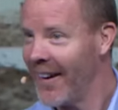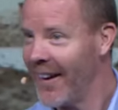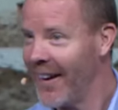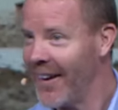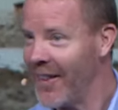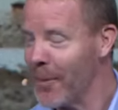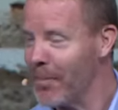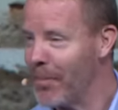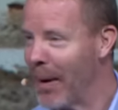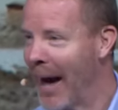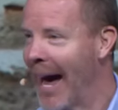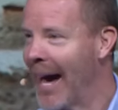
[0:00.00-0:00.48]

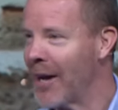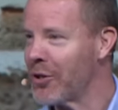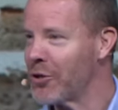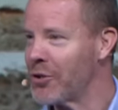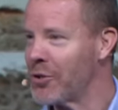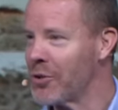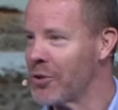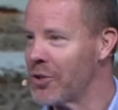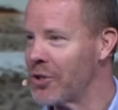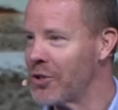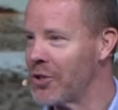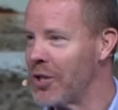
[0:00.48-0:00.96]
The
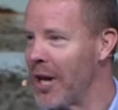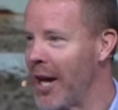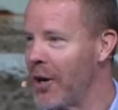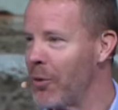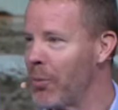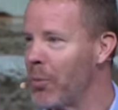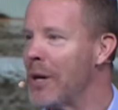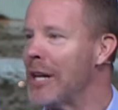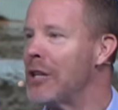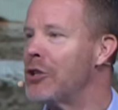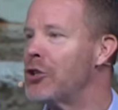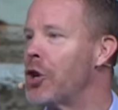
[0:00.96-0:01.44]
pastor
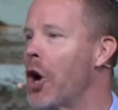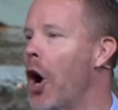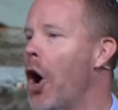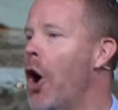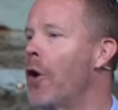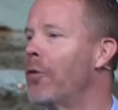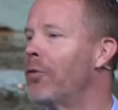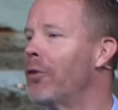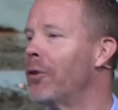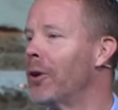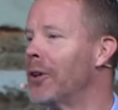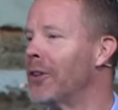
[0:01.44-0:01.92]
said, Reach
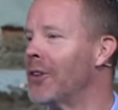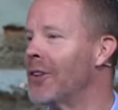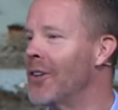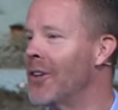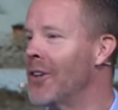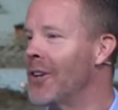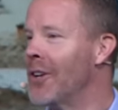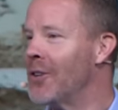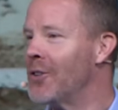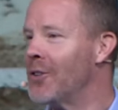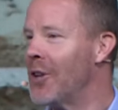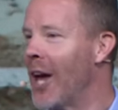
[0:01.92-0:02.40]
over and
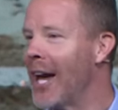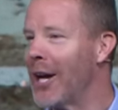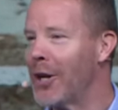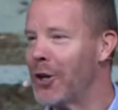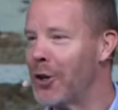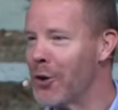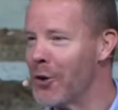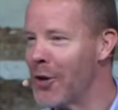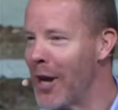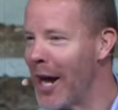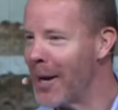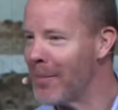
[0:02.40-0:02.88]
take
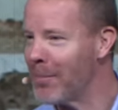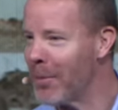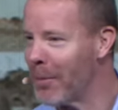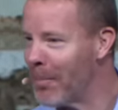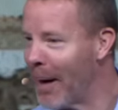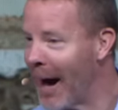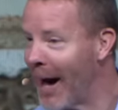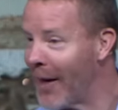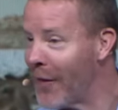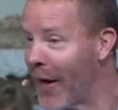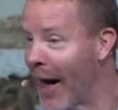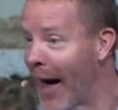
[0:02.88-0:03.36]
your neighbor
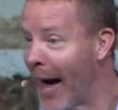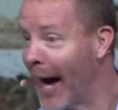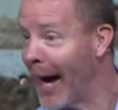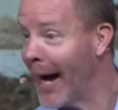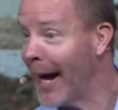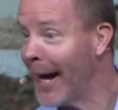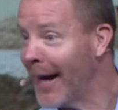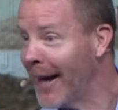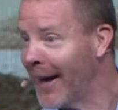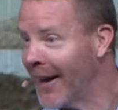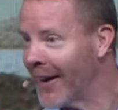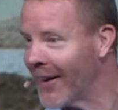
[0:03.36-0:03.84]
by the
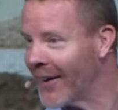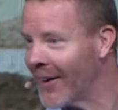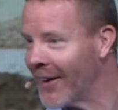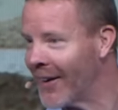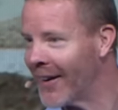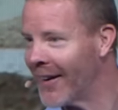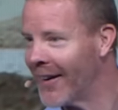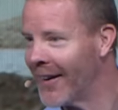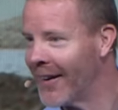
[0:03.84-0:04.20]
hand.